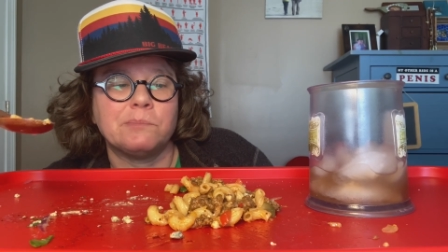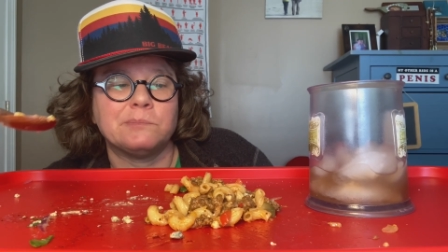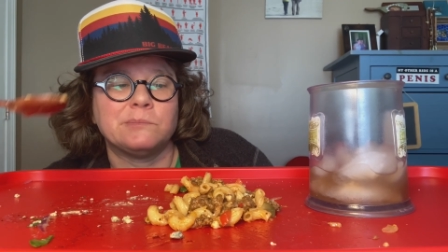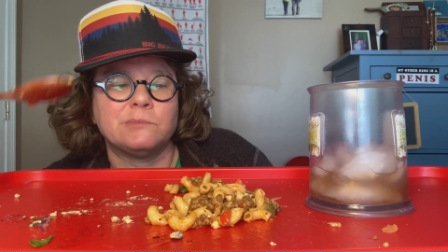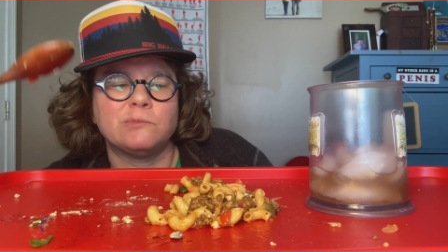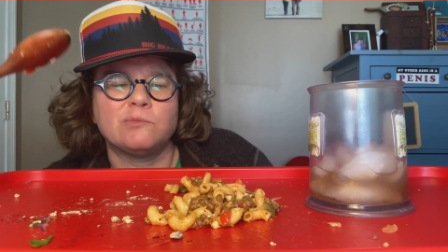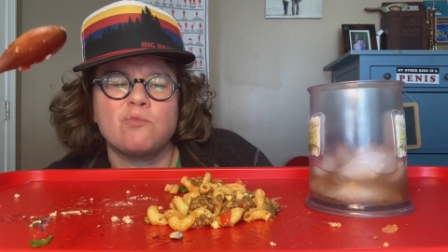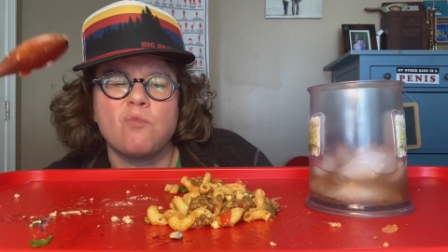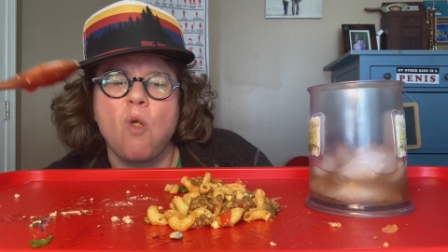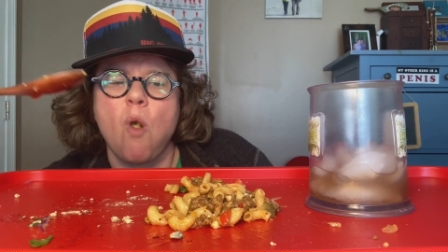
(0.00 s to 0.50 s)

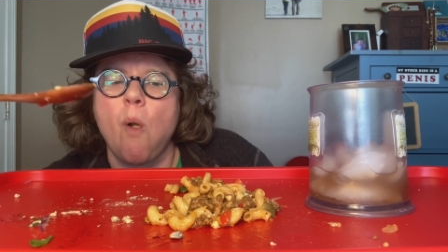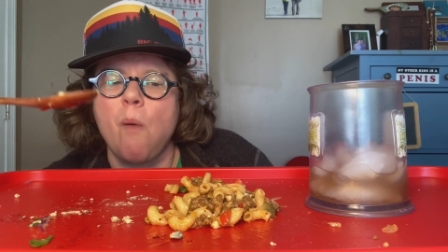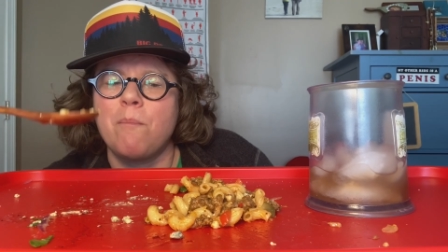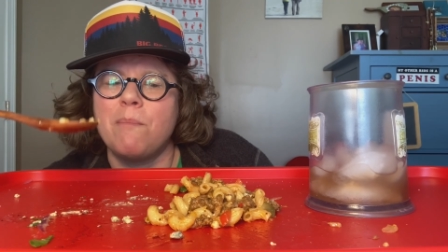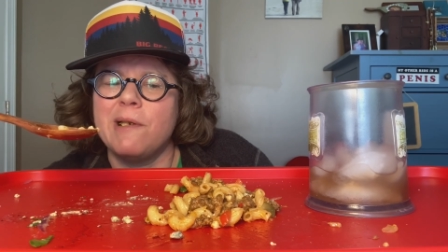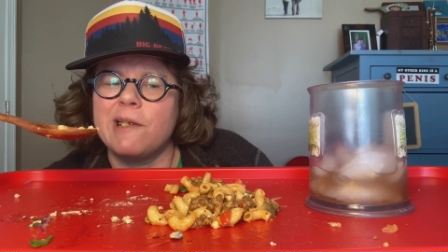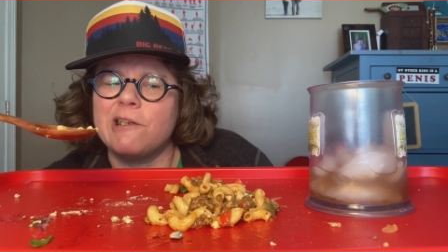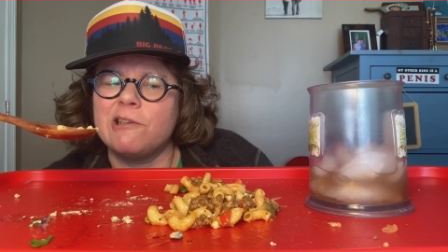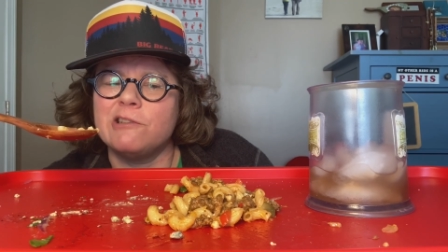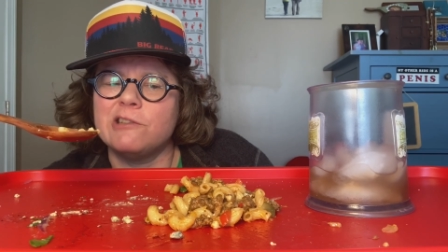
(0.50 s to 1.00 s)
I don't know,
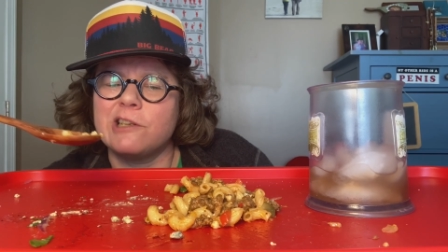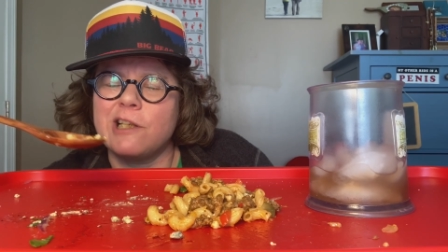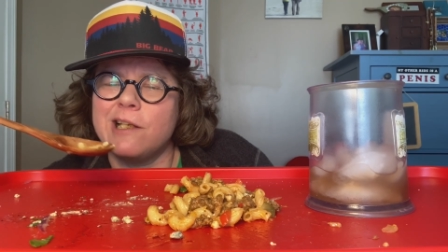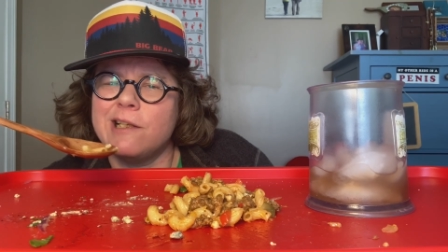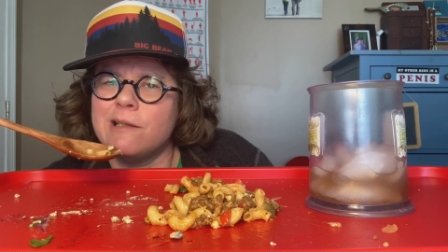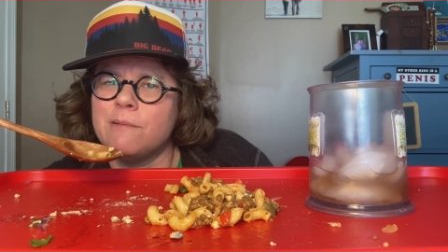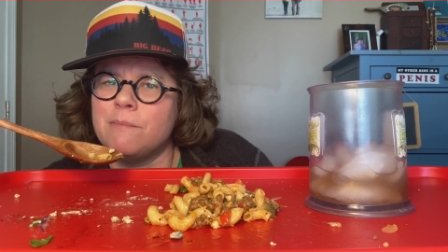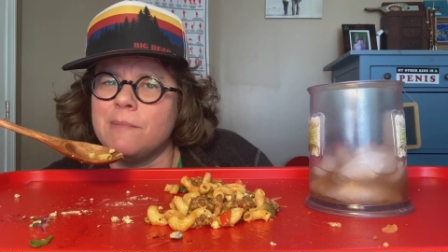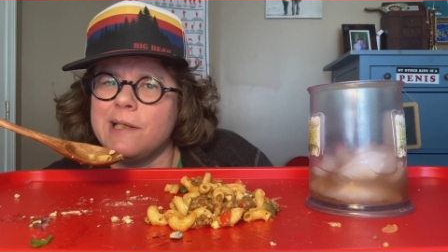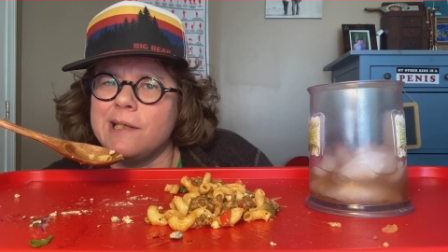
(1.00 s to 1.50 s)
pickles
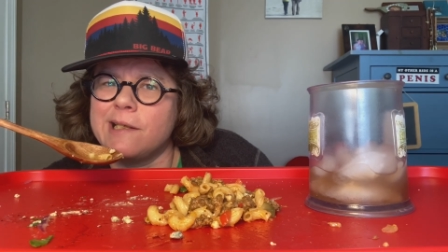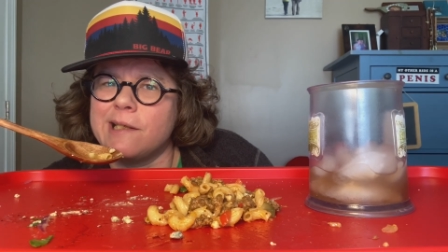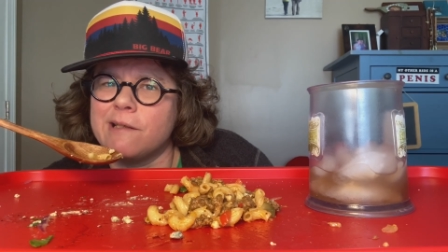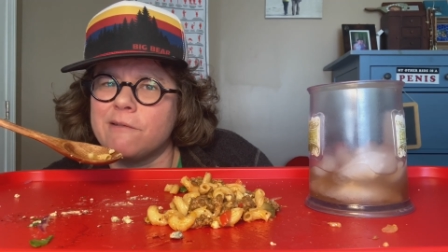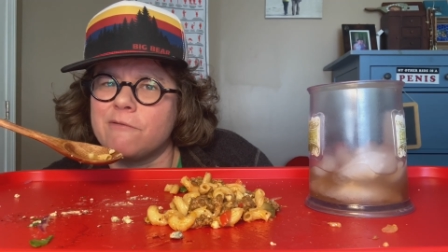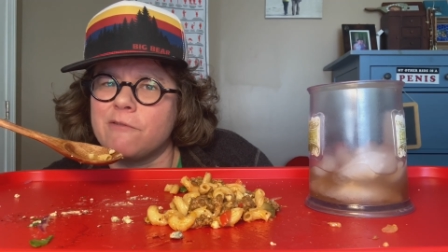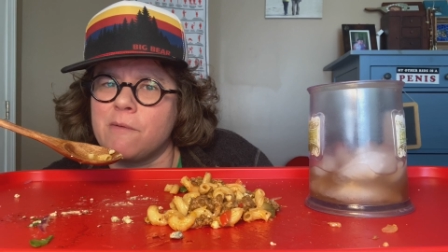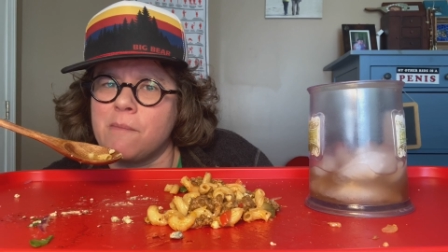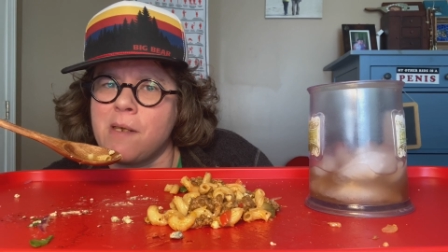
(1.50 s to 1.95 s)
kind of make it for